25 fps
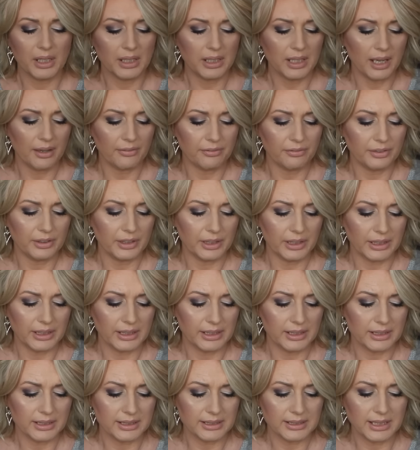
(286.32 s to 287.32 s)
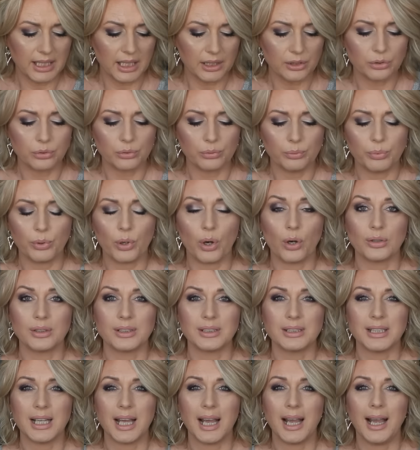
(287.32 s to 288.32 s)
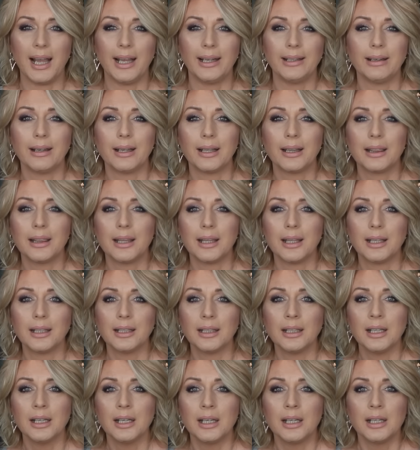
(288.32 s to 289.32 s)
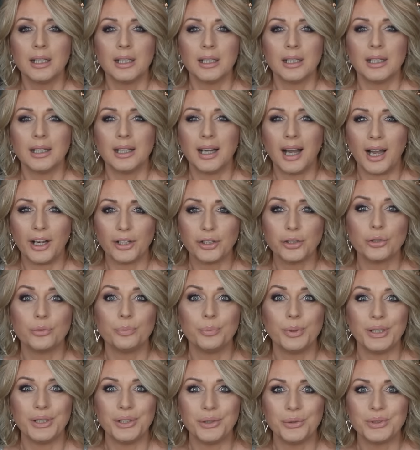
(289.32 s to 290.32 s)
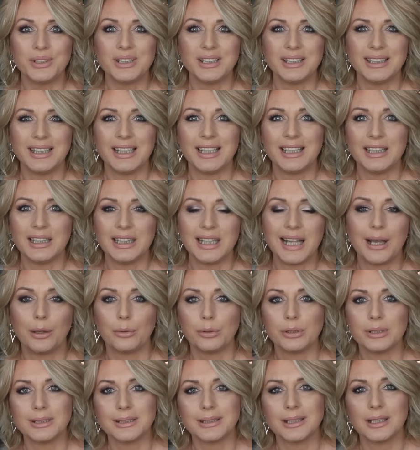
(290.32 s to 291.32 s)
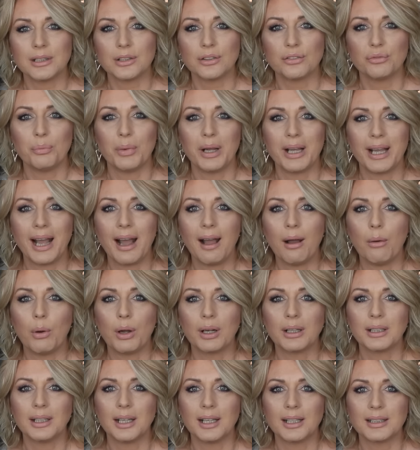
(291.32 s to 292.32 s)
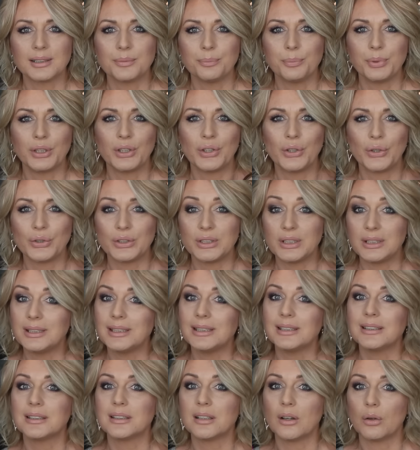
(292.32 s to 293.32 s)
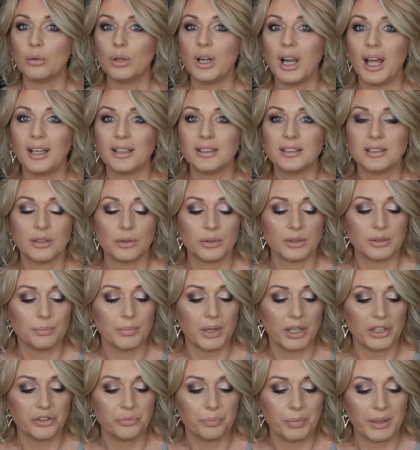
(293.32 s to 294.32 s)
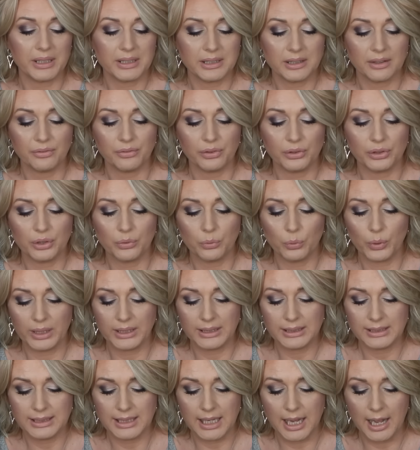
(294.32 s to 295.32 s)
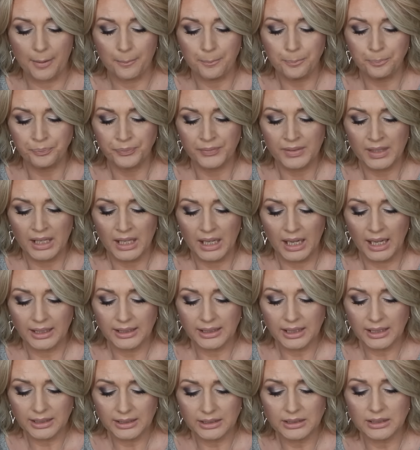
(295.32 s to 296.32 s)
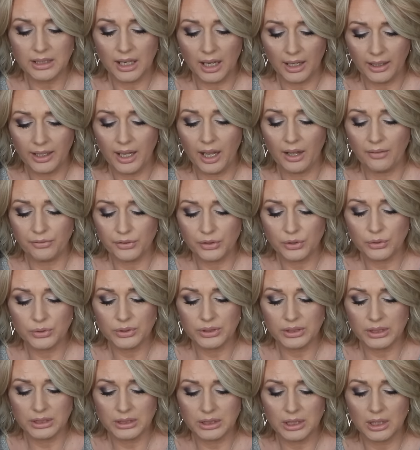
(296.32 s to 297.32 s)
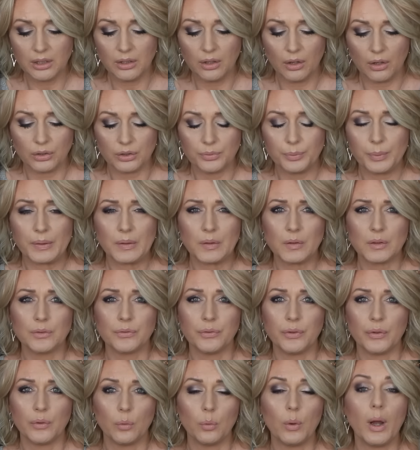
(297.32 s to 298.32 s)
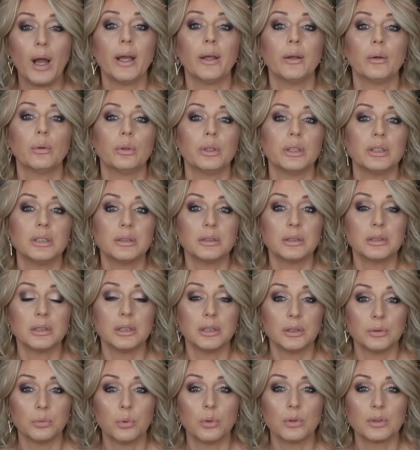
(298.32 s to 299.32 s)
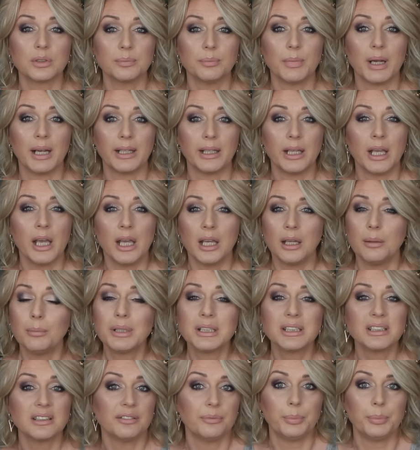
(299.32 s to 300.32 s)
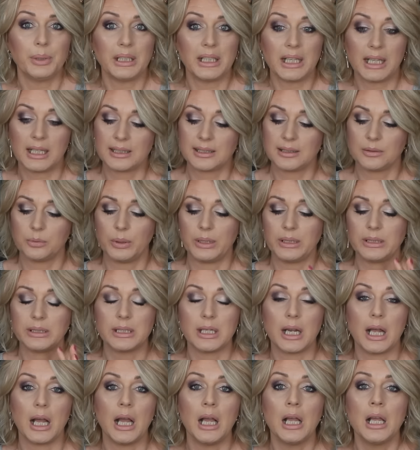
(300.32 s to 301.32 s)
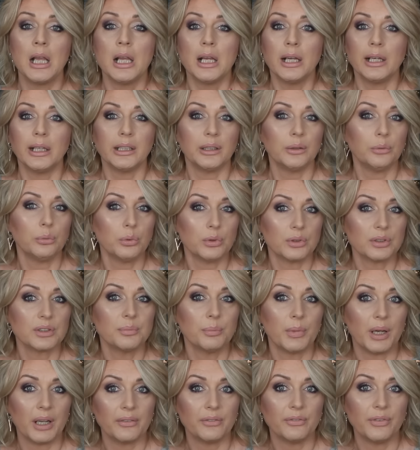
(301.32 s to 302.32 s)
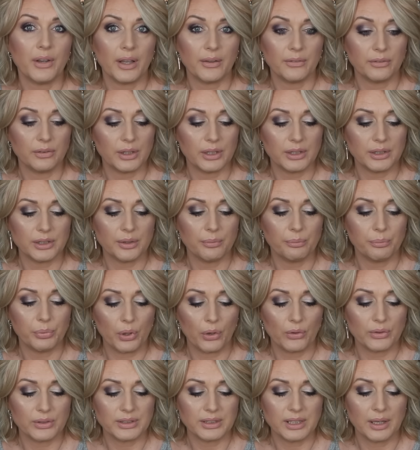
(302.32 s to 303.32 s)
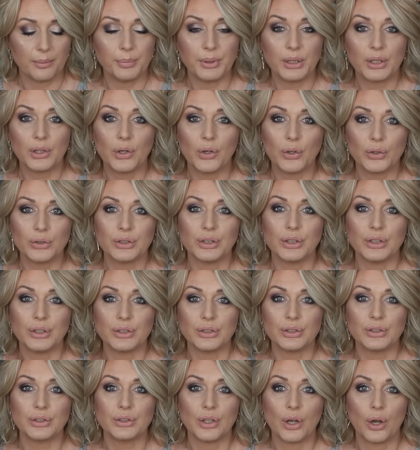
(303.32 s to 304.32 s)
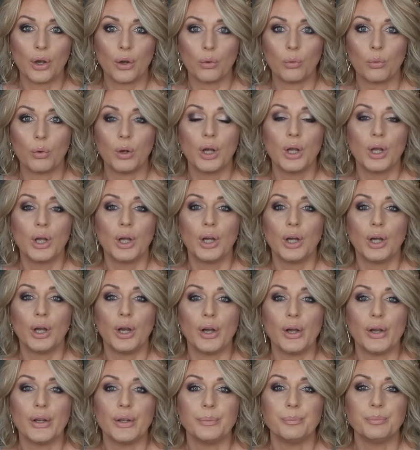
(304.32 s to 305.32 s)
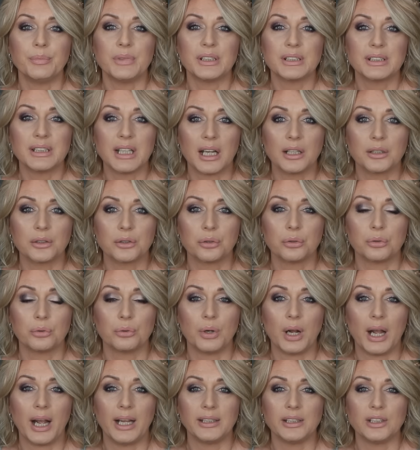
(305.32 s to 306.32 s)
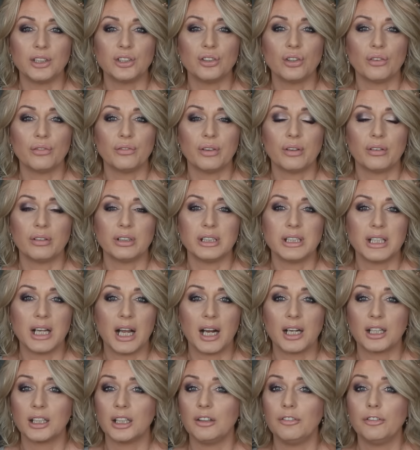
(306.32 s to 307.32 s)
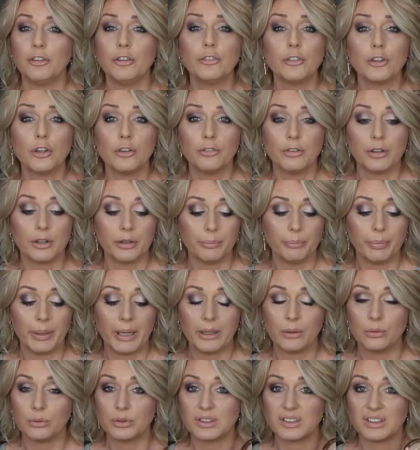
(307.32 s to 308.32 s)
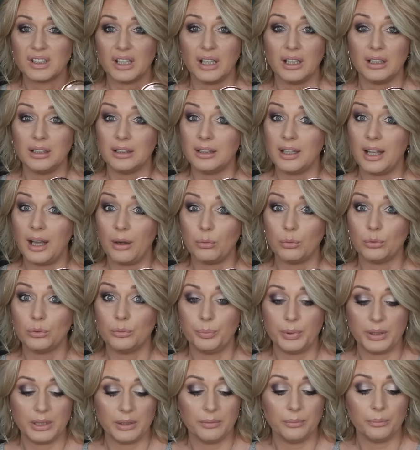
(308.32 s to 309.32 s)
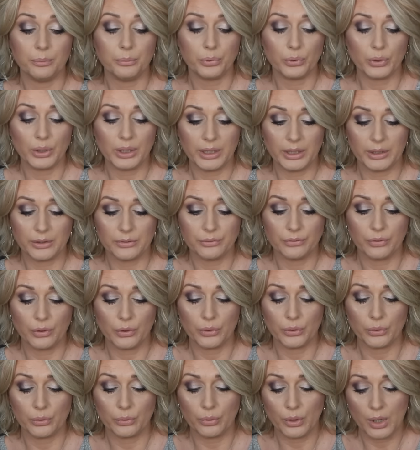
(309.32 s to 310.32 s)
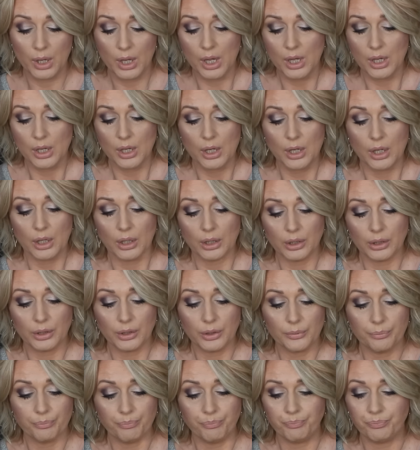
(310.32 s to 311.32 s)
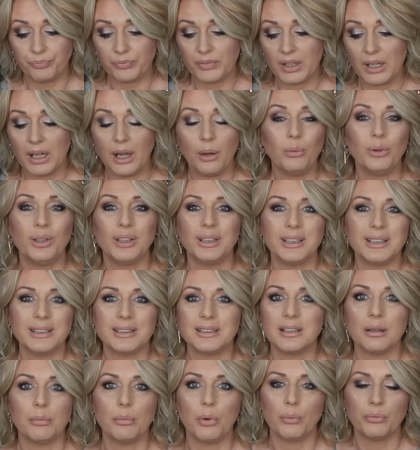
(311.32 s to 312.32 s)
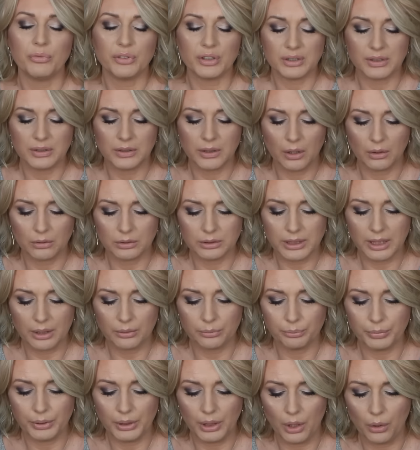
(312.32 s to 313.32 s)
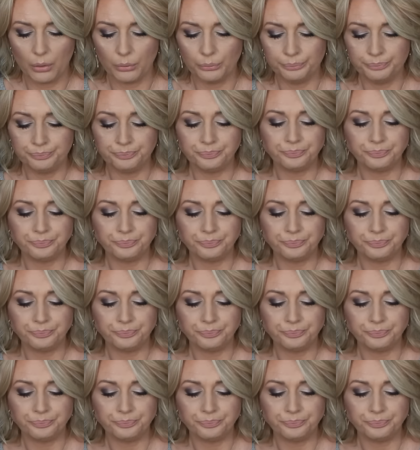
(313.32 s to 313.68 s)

lovely subtle bronzer. And I think I should be using it now instead of my Hourglass because it is so light, so it's much better for the winter. And I have used it a lot because for a while it was my, must been last winter, it was my favorite bronzer because it's so subtle and it's not very dark. If you've got very pale skin, that would be brilliant for you. I will list them obviously all down below.